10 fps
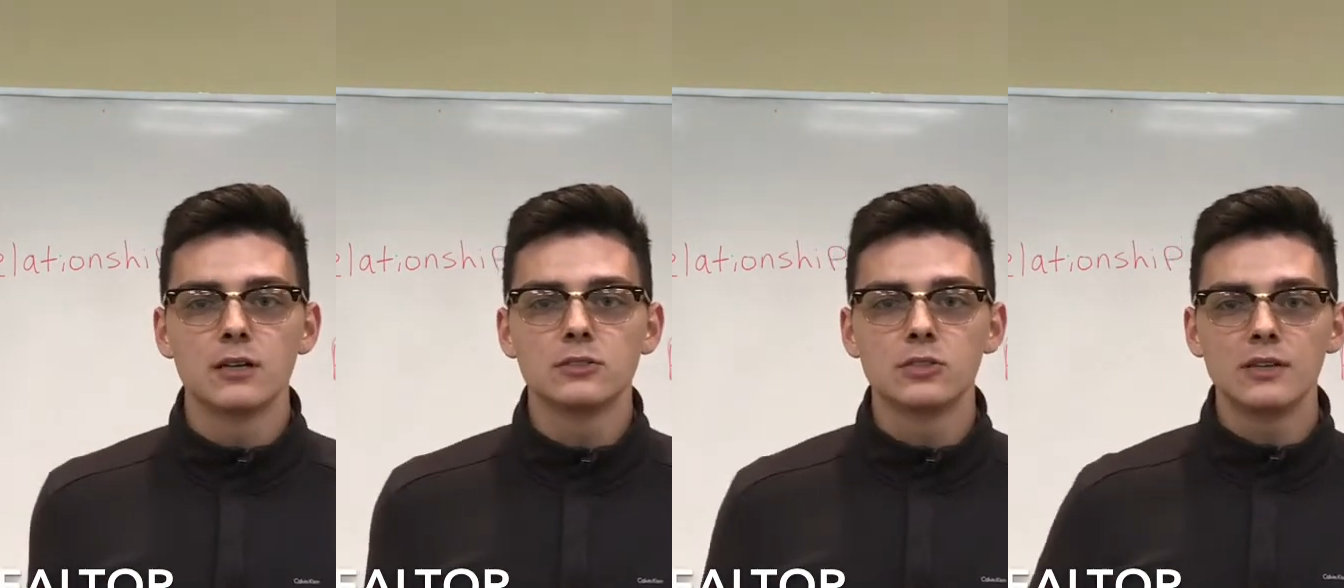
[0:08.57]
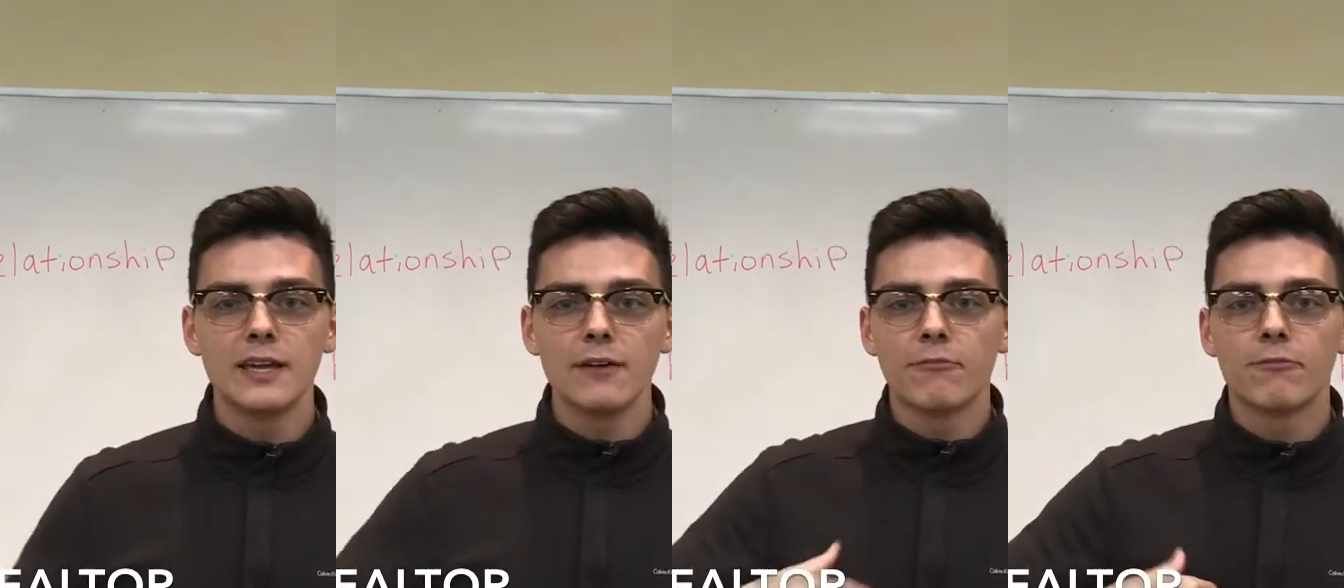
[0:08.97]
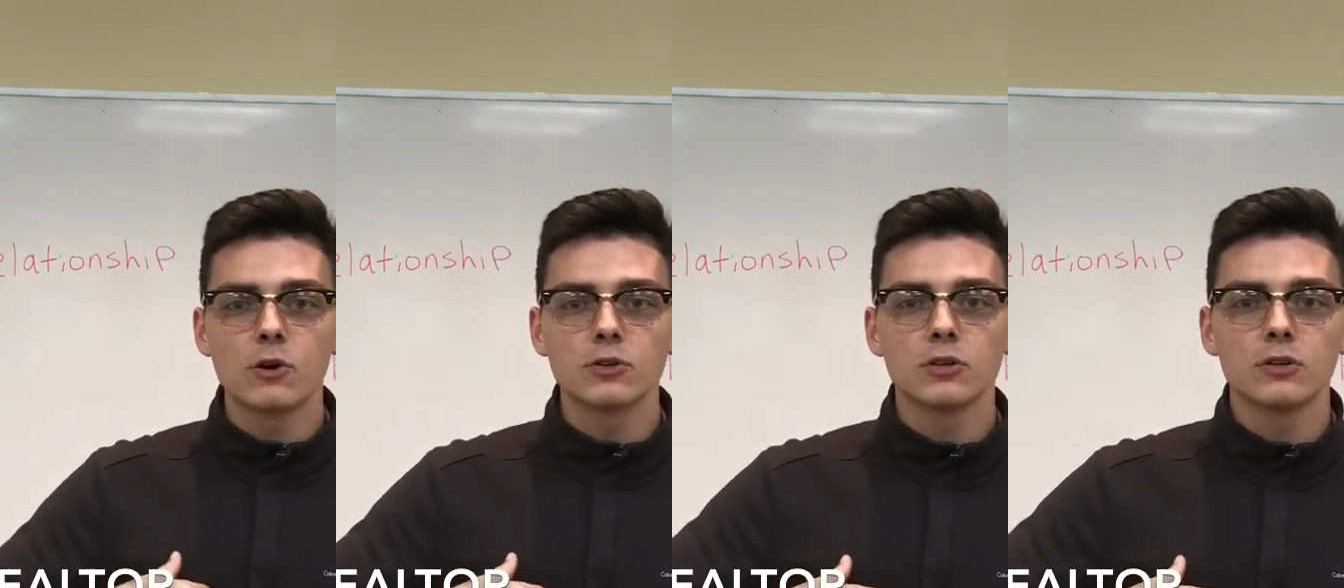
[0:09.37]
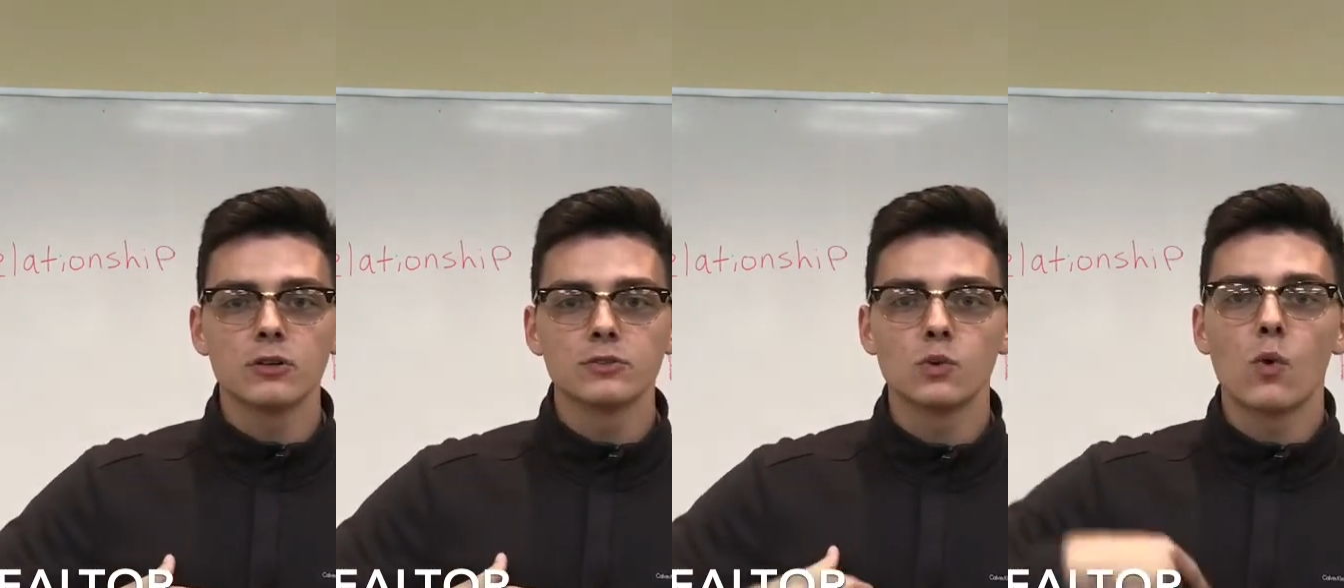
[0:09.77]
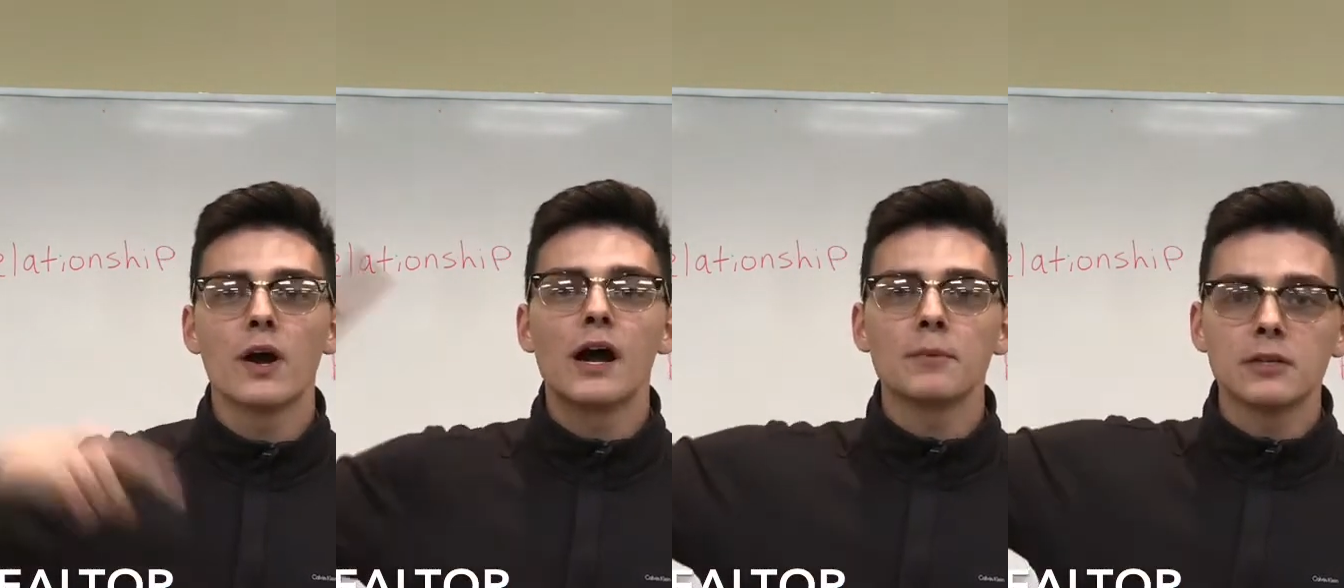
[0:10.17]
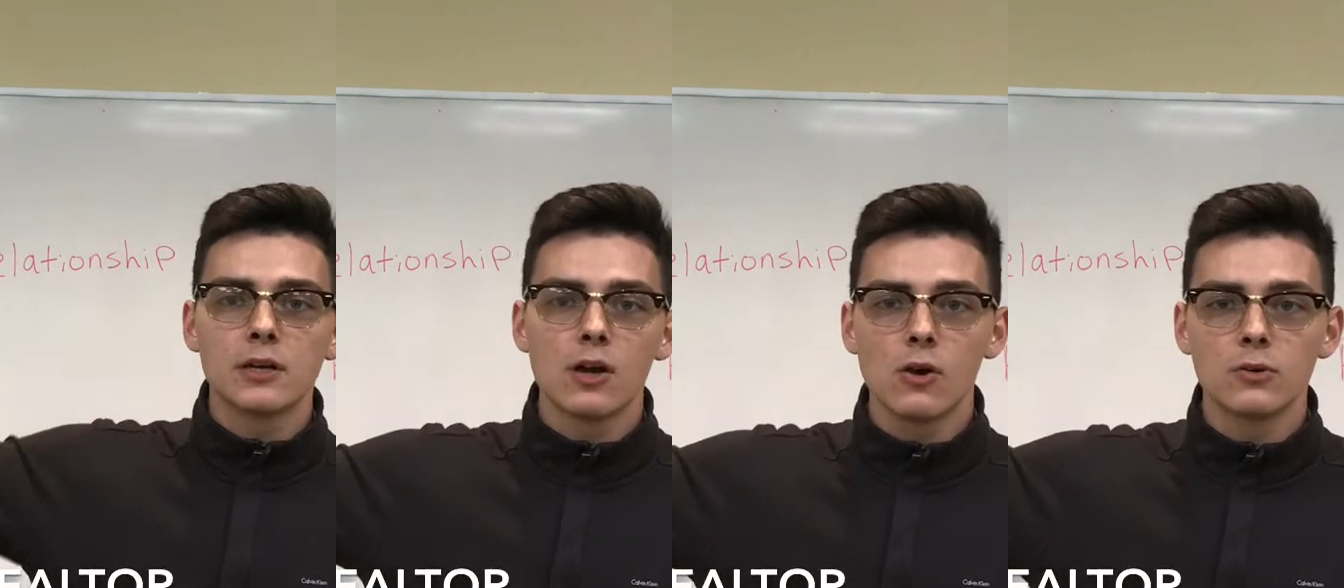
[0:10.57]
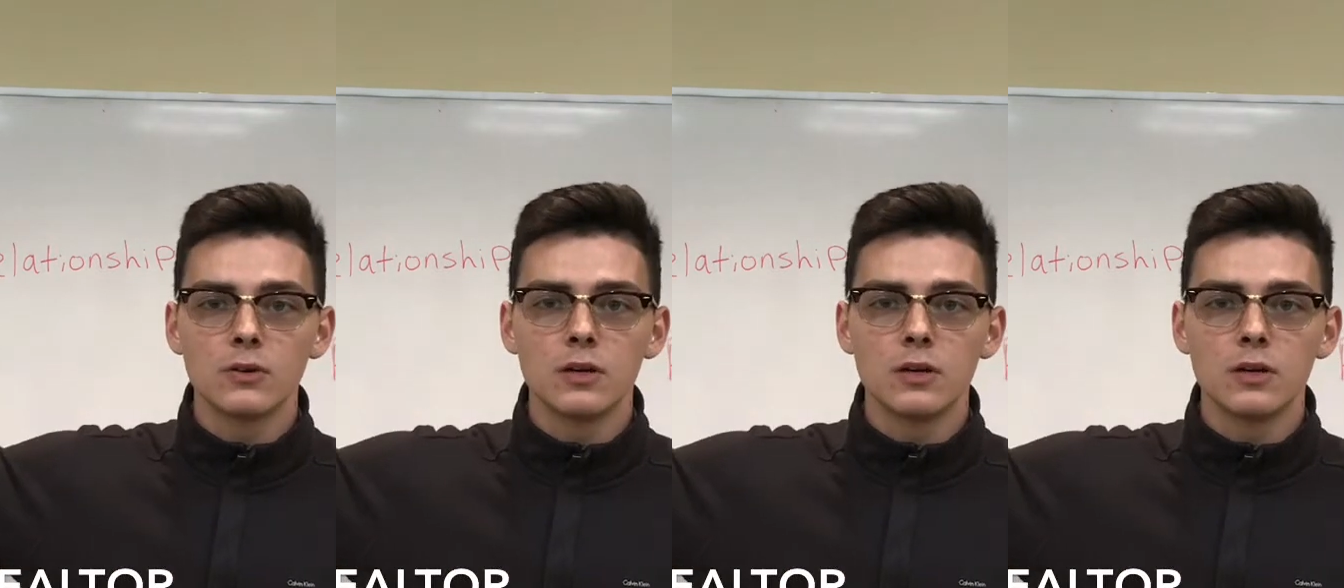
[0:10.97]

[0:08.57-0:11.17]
to get further to where I'm gonna go